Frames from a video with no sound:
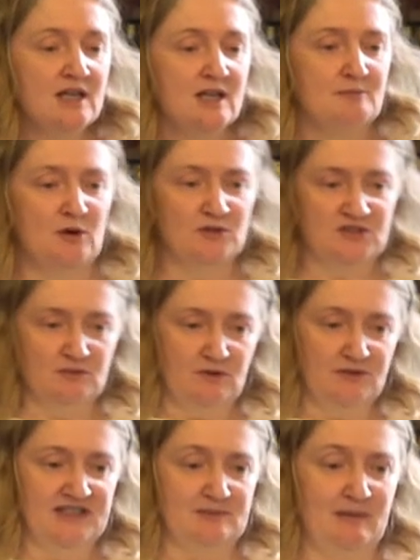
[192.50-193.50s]
But also on
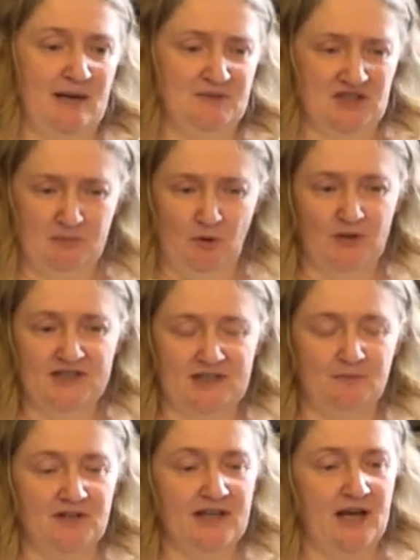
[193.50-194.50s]
this map, just to point
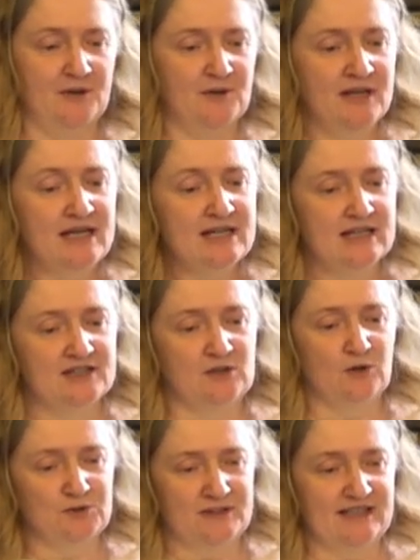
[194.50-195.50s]
something out, is
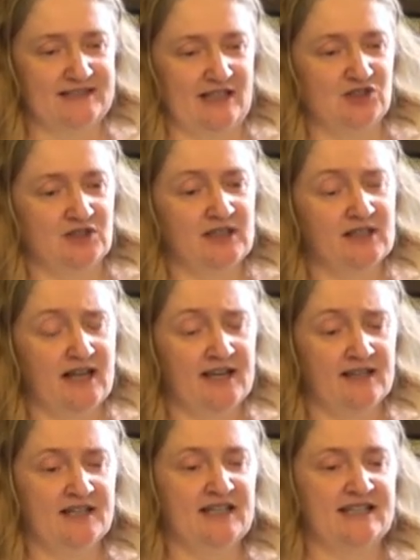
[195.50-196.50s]
also in the central
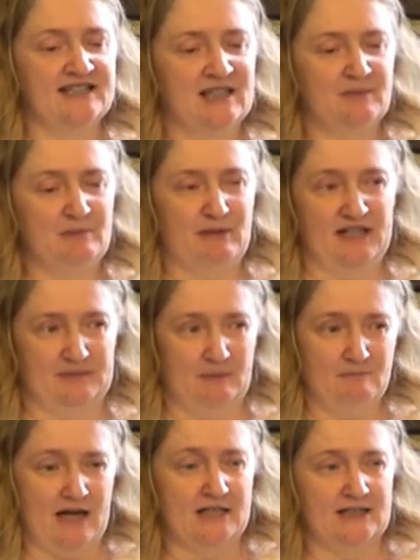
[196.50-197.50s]
area, you can see a wee bit has been
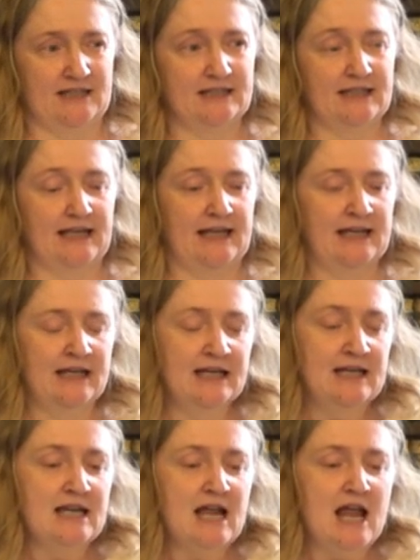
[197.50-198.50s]
marked in grey.
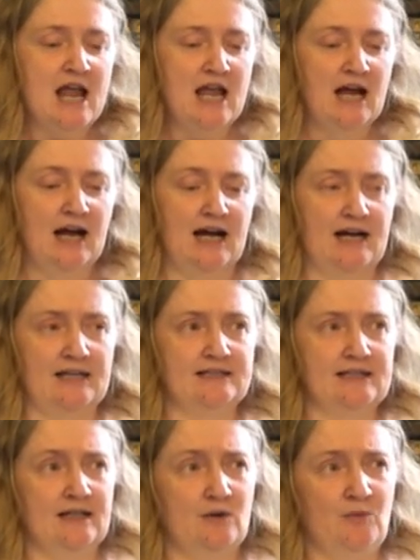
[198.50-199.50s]
And
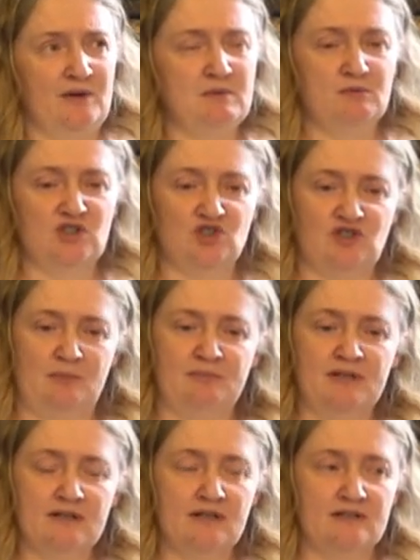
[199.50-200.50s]
when we were
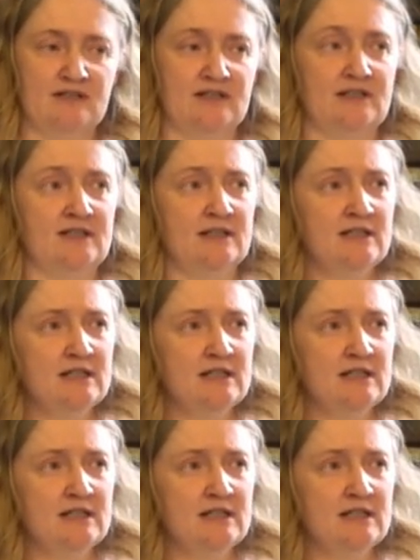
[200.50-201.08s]
stripping, the,